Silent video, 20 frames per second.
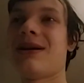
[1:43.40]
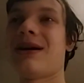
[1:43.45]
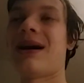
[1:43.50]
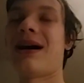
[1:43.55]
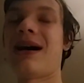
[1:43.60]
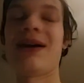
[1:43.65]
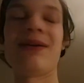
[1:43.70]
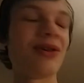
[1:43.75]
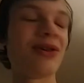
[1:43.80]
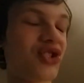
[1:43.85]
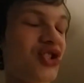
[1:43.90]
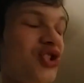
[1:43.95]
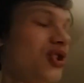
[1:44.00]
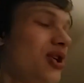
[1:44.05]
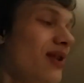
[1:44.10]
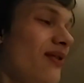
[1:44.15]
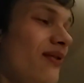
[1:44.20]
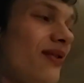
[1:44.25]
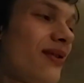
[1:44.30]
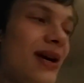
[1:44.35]
I was
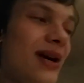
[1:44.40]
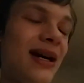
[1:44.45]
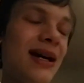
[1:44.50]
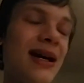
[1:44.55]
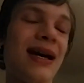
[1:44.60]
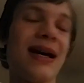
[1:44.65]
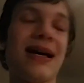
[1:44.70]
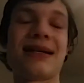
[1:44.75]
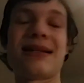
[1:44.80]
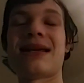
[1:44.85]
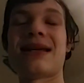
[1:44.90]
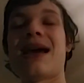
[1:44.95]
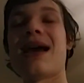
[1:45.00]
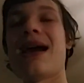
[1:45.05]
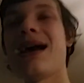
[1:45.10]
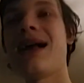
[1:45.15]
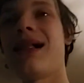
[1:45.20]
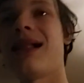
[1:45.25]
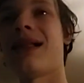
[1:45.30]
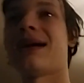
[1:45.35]
shivering as
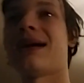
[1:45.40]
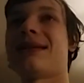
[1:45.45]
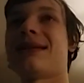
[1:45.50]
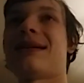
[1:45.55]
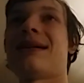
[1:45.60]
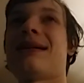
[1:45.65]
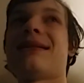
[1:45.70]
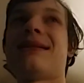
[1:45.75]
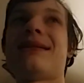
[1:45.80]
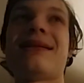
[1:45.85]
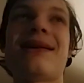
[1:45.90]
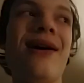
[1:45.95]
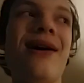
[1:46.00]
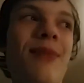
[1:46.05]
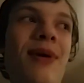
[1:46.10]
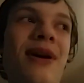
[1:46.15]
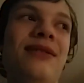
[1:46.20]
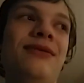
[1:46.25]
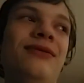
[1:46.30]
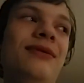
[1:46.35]
hell as I saw
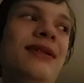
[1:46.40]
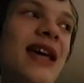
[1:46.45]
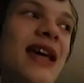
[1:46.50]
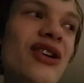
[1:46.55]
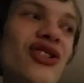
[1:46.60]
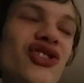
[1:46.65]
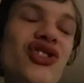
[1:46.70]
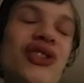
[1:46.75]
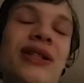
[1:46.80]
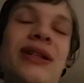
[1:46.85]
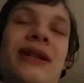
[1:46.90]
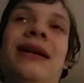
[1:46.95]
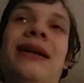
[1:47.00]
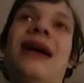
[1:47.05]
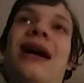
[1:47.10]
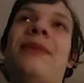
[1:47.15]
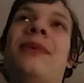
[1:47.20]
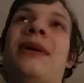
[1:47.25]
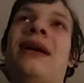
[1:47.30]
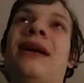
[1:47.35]
my donation
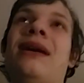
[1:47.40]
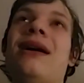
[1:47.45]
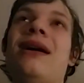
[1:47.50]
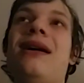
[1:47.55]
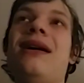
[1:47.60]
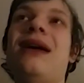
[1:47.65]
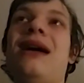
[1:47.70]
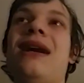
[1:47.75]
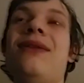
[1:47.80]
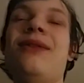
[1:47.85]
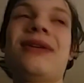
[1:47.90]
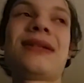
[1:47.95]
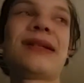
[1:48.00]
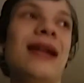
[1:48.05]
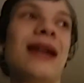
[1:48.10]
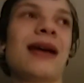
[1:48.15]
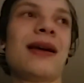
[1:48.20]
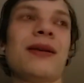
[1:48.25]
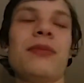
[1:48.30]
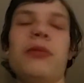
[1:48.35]
incoming. I was
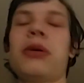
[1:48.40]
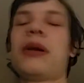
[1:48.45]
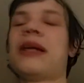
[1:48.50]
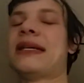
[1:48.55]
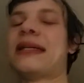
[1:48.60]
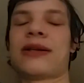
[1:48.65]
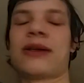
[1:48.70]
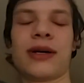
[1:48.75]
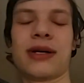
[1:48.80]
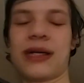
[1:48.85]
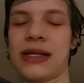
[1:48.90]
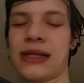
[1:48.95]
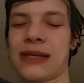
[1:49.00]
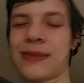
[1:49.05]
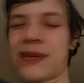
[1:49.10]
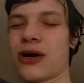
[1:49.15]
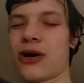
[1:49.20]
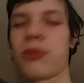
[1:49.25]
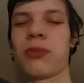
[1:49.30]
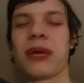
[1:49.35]
like, please don't kill him
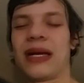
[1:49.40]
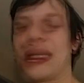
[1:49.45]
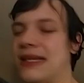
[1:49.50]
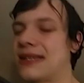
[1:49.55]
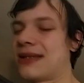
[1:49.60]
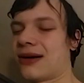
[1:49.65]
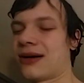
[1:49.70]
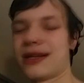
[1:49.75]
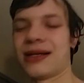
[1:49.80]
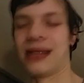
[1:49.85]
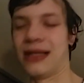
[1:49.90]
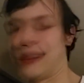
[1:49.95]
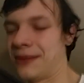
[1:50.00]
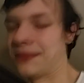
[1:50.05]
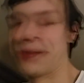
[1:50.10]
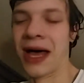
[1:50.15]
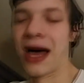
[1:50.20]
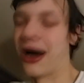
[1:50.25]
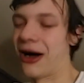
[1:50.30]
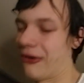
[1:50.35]
now, please don't kill
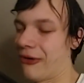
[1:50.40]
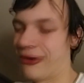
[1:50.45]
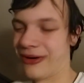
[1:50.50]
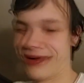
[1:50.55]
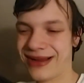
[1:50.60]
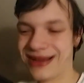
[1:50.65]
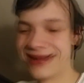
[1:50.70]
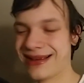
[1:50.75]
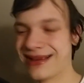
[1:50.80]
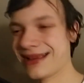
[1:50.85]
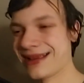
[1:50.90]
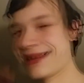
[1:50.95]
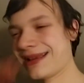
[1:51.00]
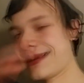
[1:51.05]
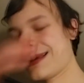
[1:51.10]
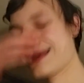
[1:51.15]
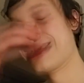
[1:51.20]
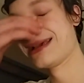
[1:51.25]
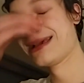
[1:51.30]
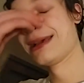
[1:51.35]
him now.
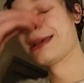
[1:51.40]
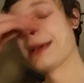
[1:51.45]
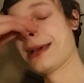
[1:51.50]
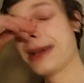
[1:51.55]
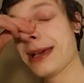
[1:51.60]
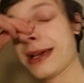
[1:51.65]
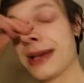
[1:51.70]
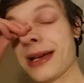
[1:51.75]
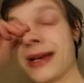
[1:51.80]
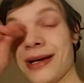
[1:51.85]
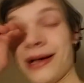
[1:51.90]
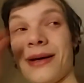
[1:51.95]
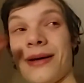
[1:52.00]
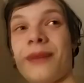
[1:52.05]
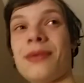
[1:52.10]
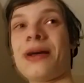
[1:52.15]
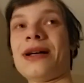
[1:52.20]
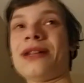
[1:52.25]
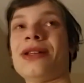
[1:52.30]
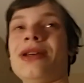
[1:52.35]

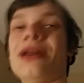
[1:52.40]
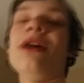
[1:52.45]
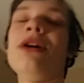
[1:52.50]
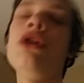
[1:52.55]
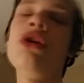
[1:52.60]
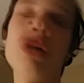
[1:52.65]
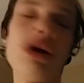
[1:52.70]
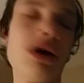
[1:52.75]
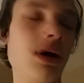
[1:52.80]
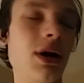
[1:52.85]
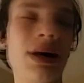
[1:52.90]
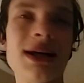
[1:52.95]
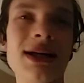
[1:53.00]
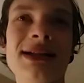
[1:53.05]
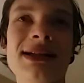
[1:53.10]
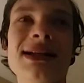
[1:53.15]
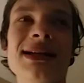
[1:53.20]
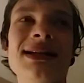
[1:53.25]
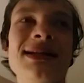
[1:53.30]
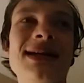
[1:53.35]
But
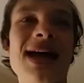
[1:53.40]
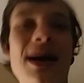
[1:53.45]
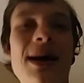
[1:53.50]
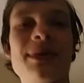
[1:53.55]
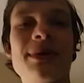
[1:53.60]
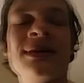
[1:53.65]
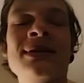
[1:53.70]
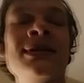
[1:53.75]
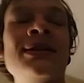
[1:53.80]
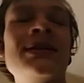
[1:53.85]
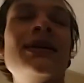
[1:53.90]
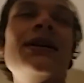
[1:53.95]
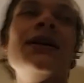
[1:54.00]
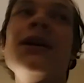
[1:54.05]
it didn't happen.